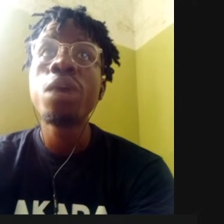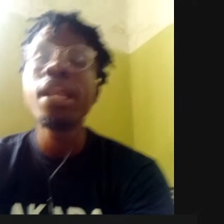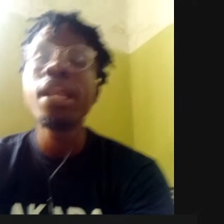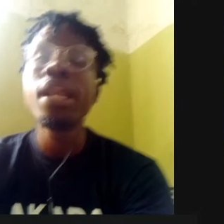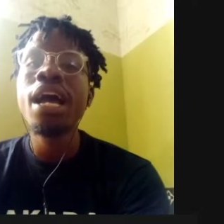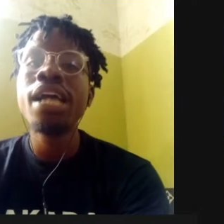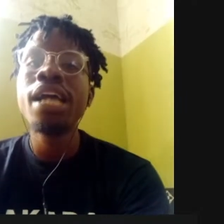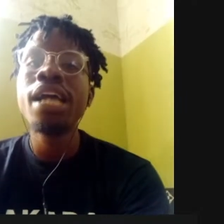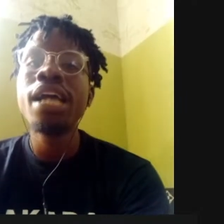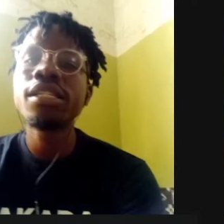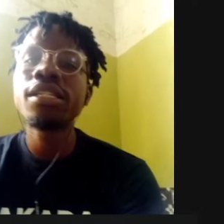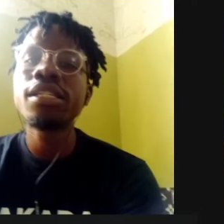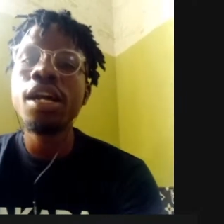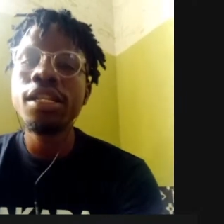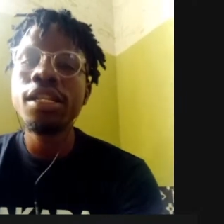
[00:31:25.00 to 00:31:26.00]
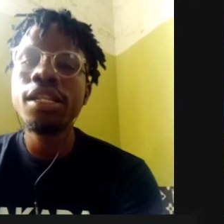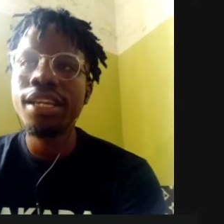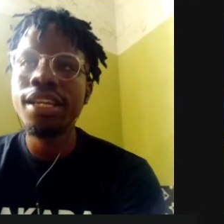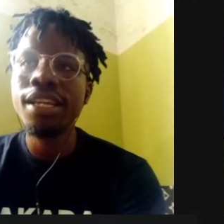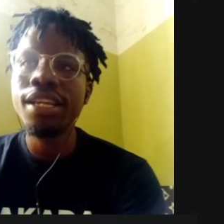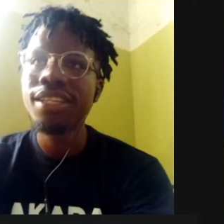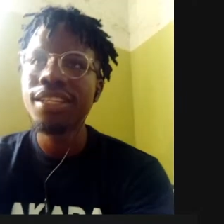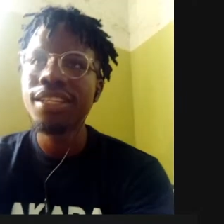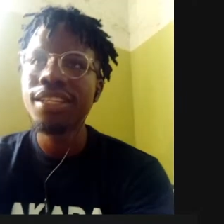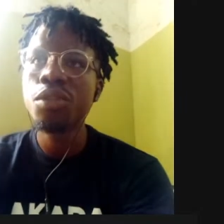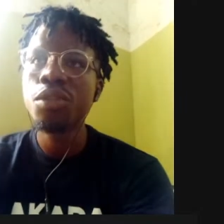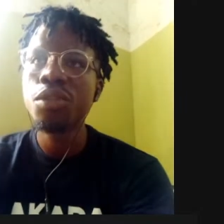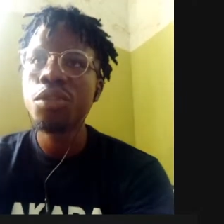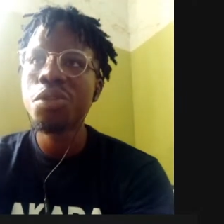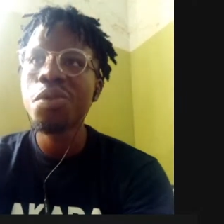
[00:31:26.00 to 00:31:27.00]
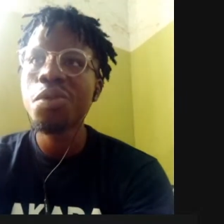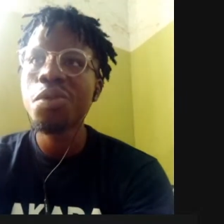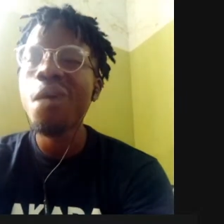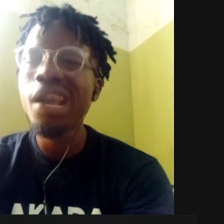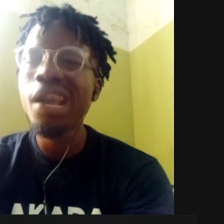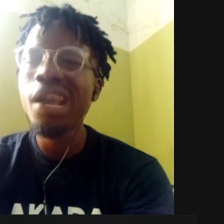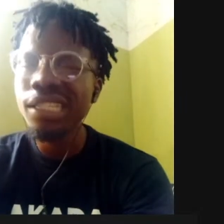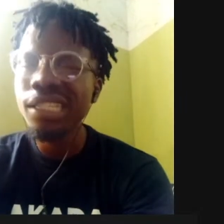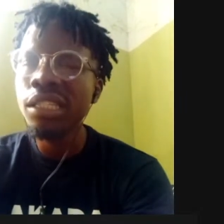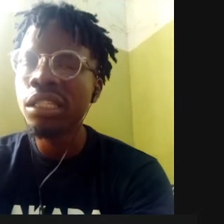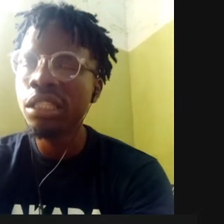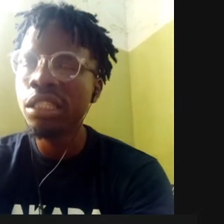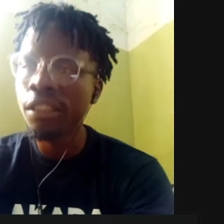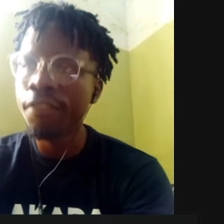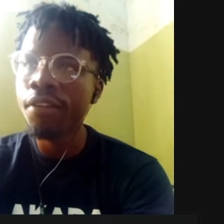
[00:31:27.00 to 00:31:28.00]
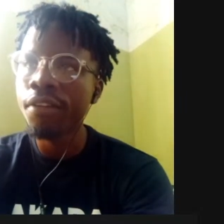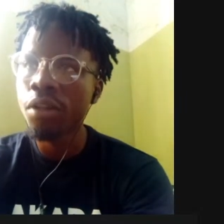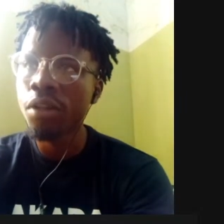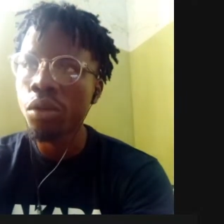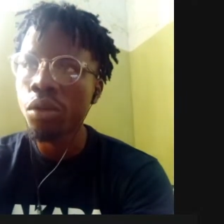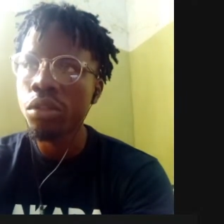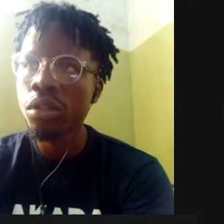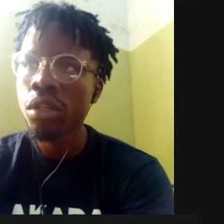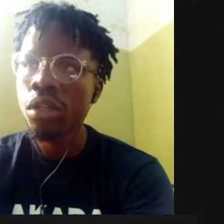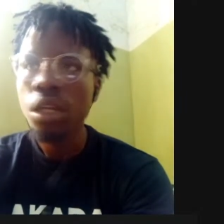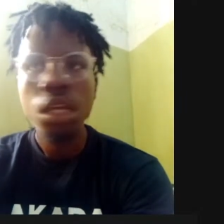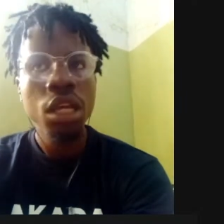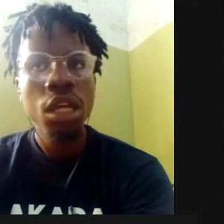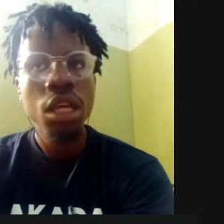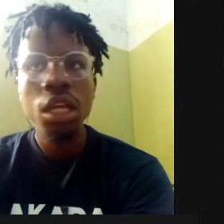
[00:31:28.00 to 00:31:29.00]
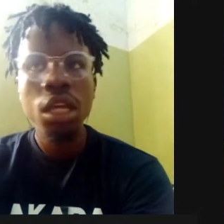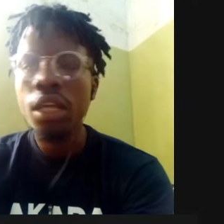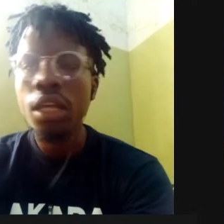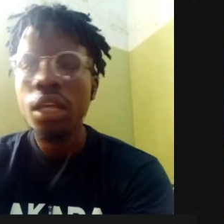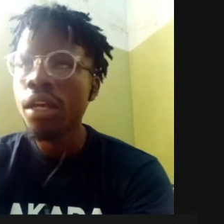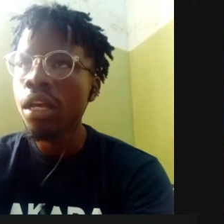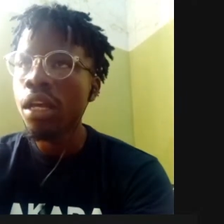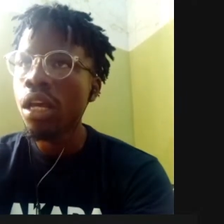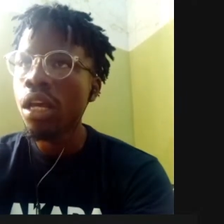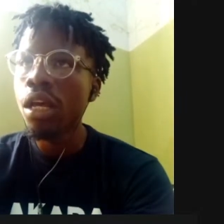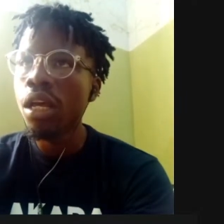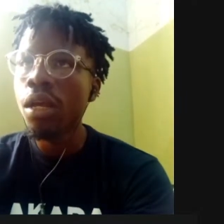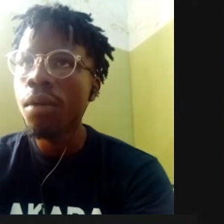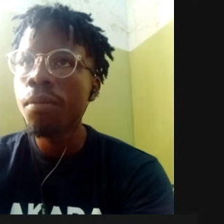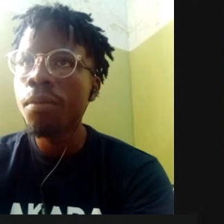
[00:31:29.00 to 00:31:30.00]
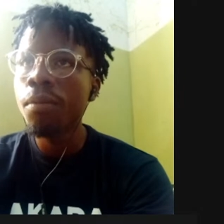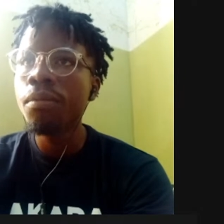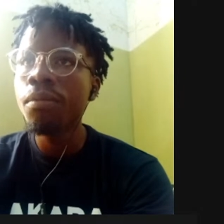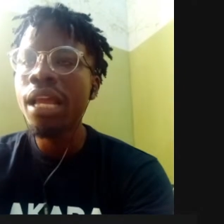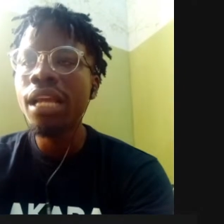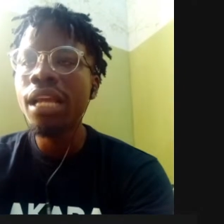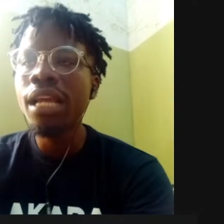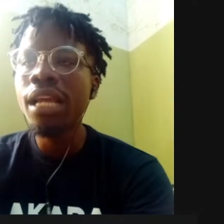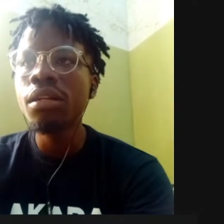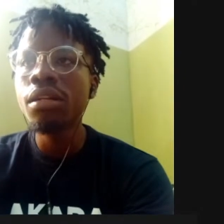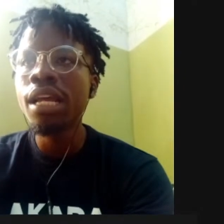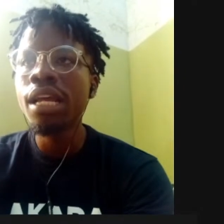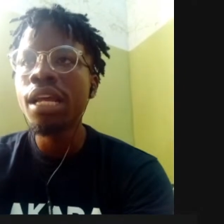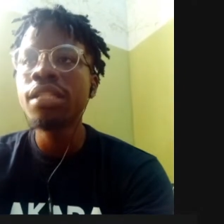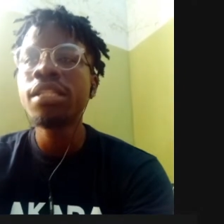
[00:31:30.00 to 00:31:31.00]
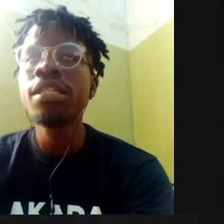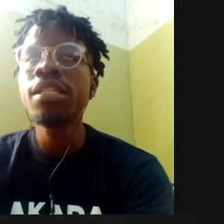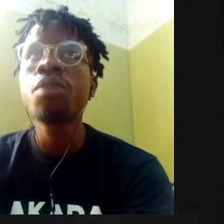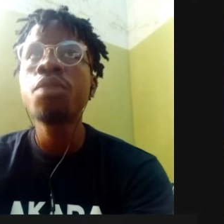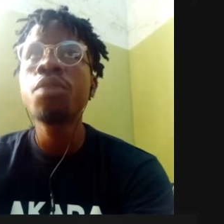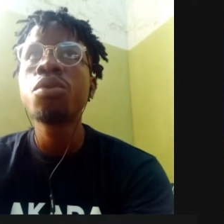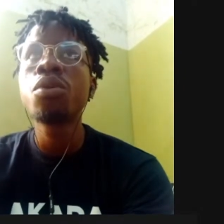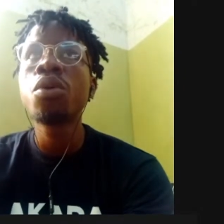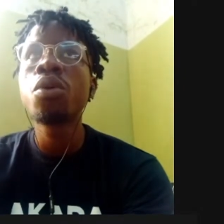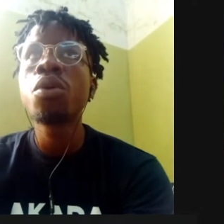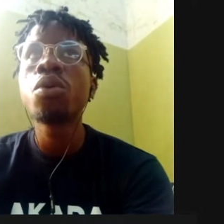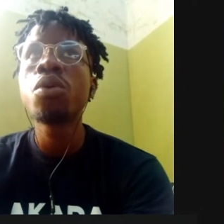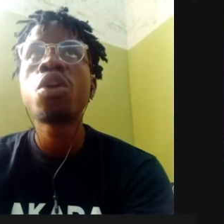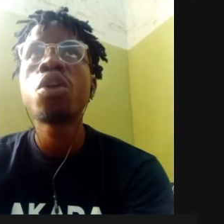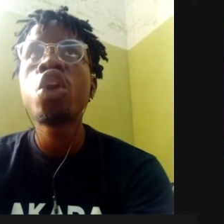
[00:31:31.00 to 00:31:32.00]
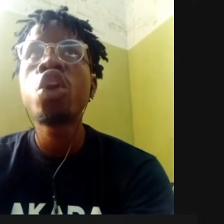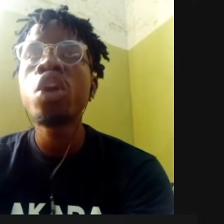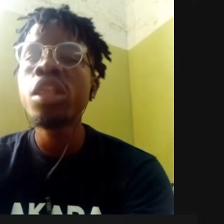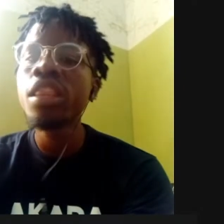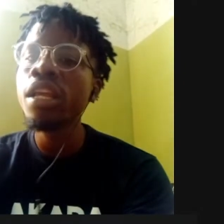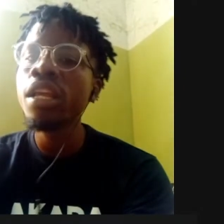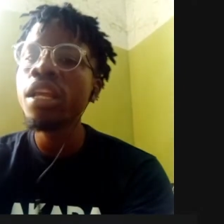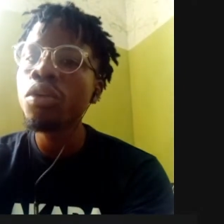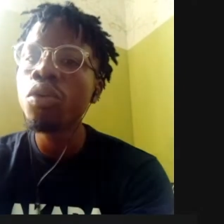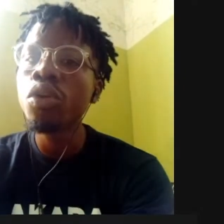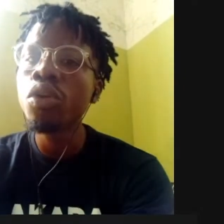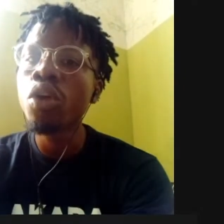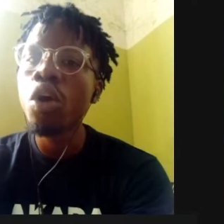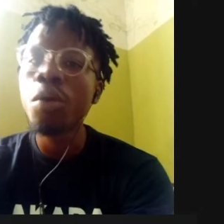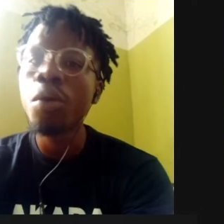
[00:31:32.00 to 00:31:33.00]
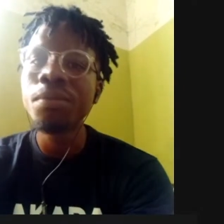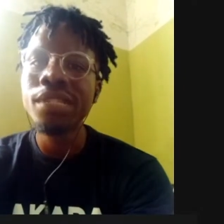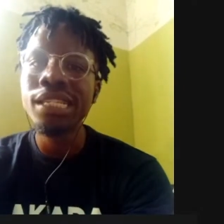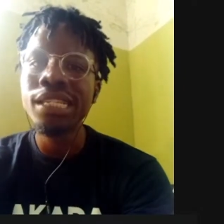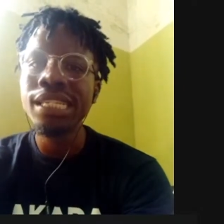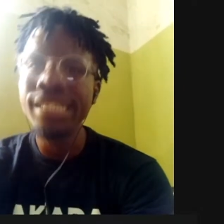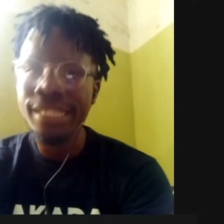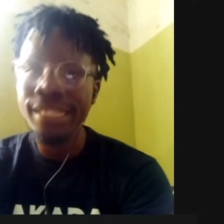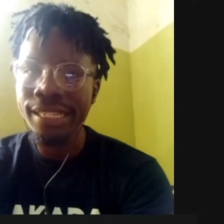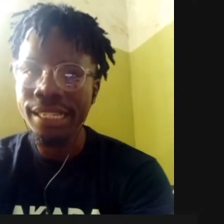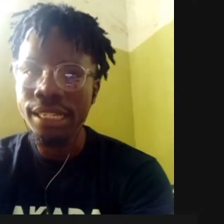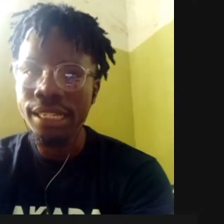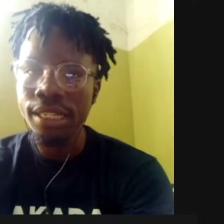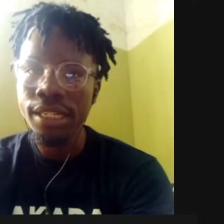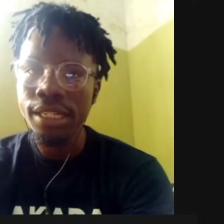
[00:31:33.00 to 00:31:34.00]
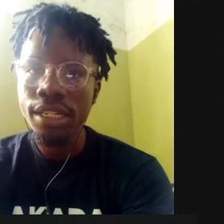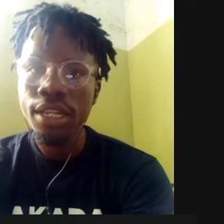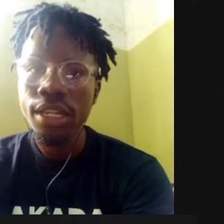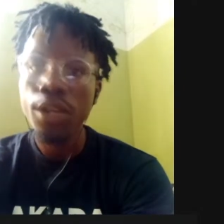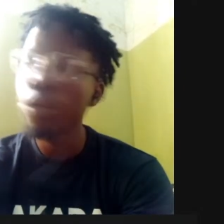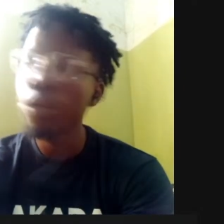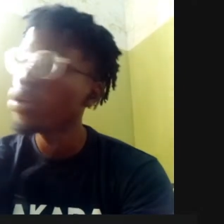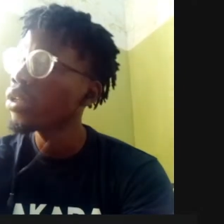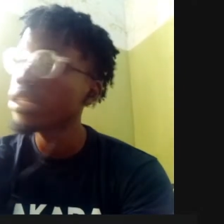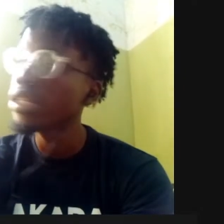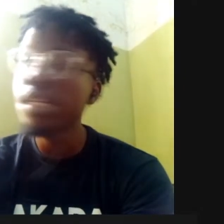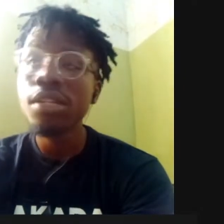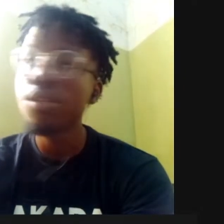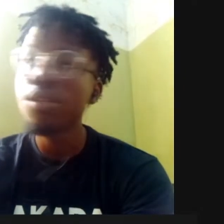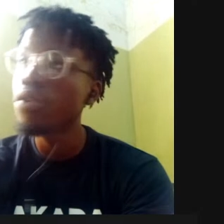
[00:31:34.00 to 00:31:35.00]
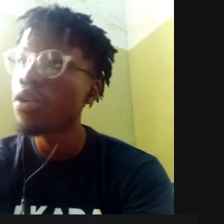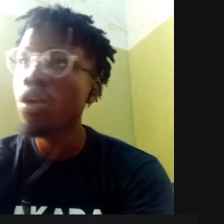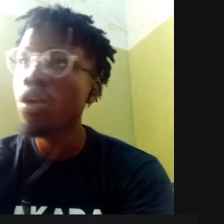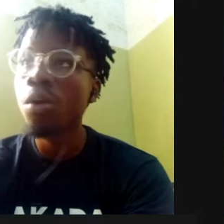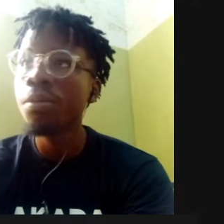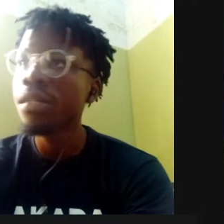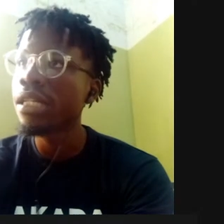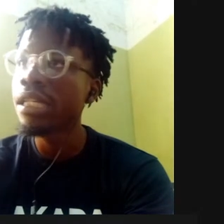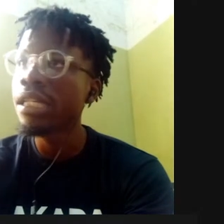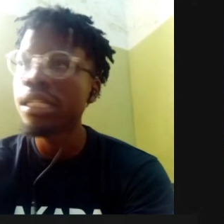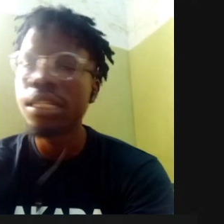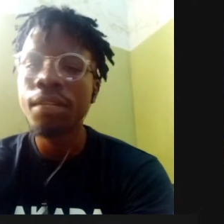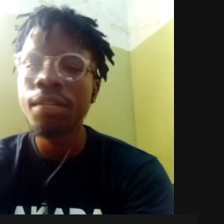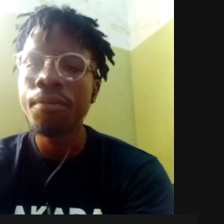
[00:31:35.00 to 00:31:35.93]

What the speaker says: I started, it was quite difficult. Like the saying will go, nothing good comes easy. Nothing good comes easy.